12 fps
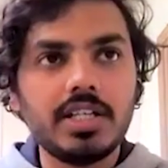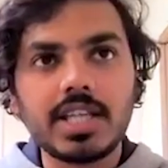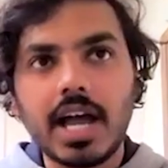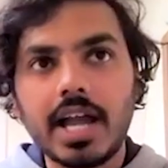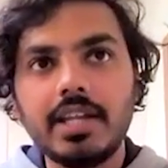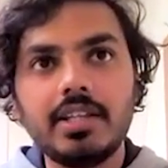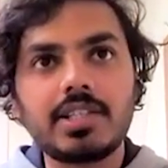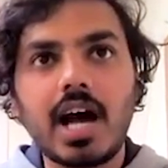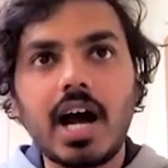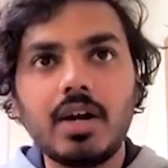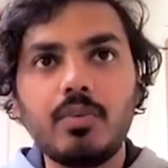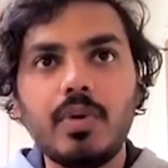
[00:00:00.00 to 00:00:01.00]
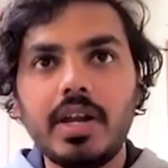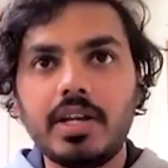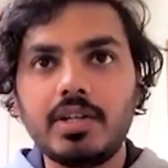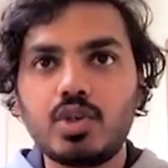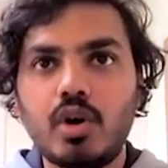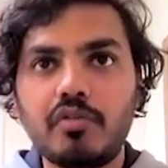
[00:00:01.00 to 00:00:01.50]
design this hardware
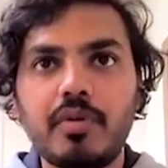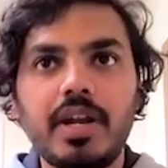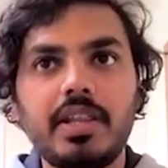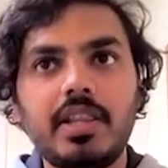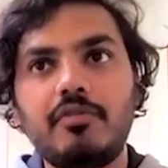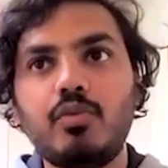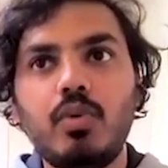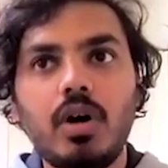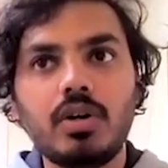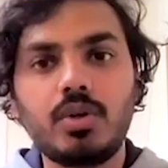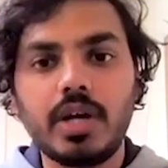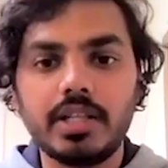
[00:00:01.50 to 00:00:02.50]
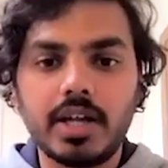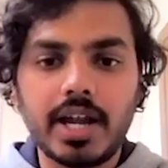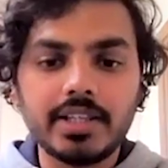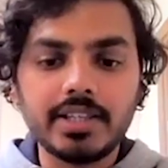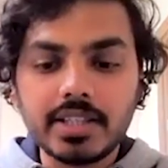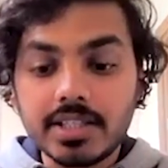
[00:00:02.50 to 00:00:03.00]
and software, and they have to work together.
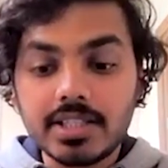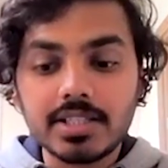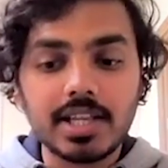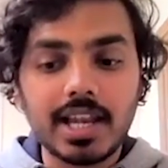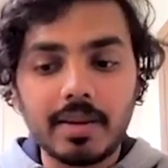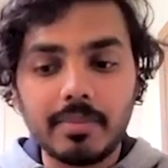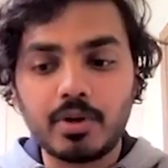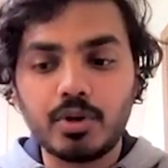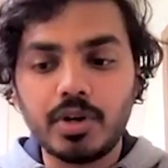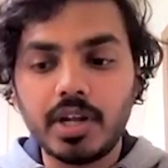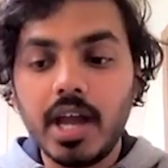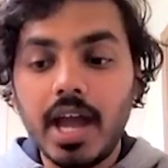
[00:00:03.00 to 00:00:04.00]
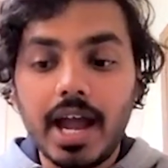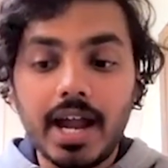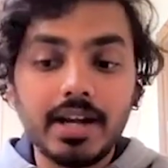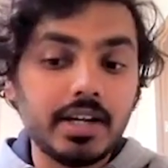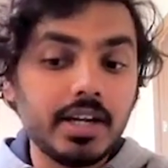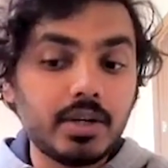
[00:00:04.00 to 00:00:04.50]
And this is the laboratory,
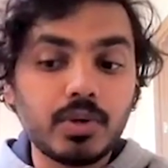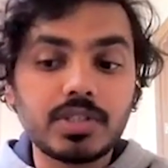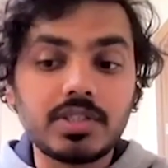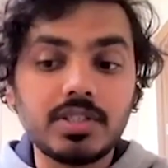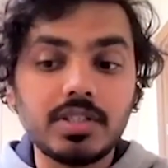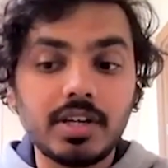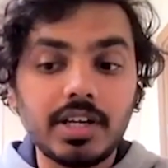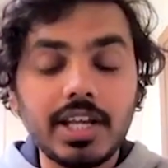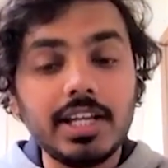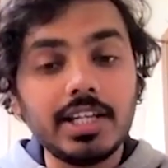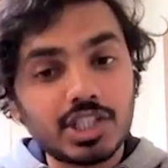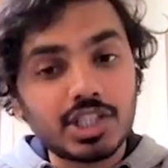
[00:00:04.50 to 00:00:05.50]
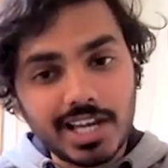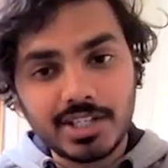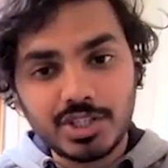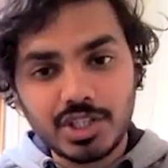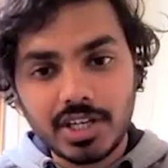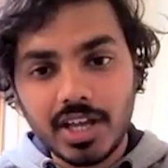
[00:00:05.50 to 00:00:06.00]
and it was really
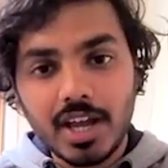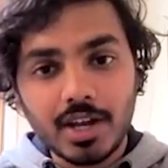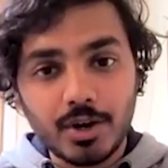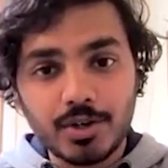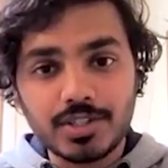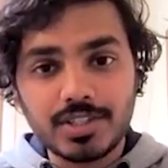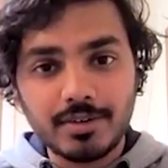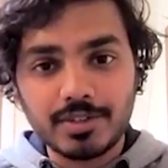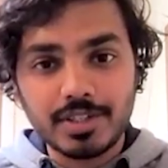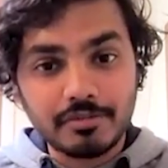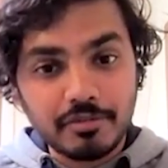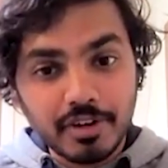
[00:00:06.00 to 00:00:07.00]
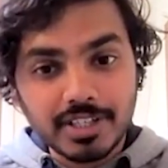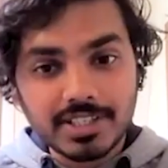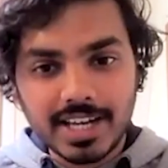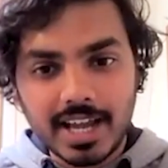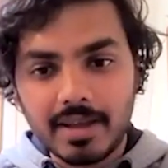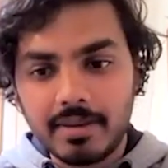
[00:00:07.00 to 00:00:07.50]
challenging because it was the
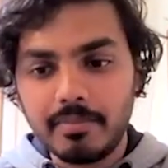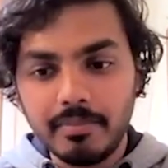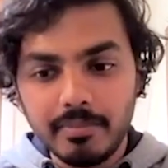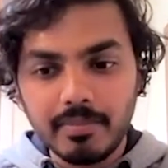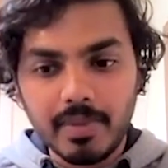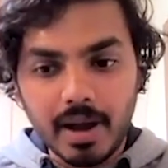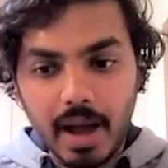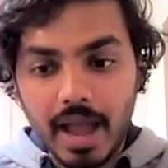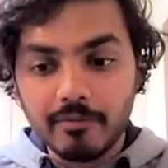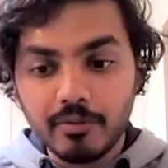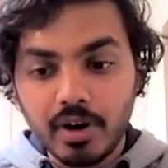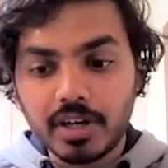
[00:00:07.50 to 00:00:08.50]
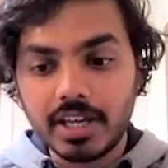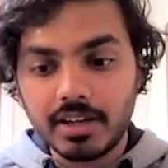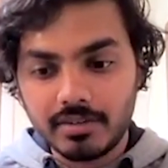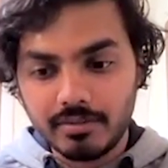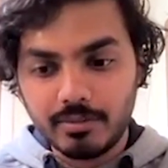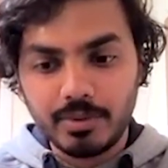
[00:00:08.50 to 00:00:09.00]
first time I'm
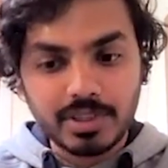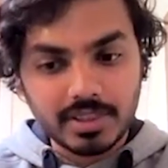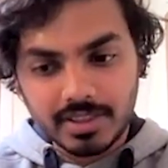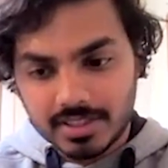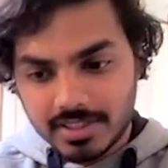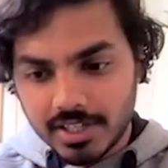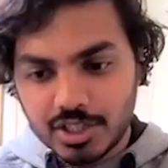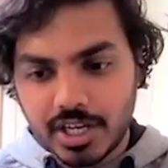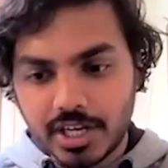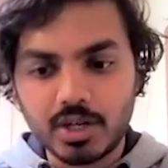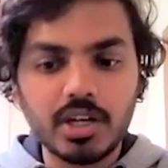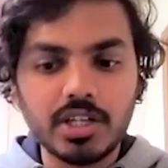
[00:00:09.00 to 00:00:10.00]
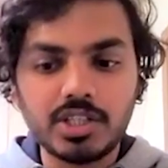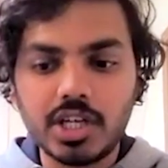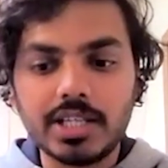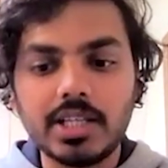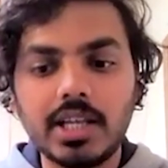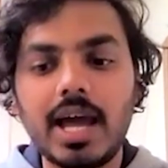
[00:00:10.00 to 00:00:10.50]
working with such
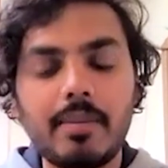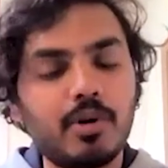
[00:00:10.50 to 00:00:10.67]
technology, and the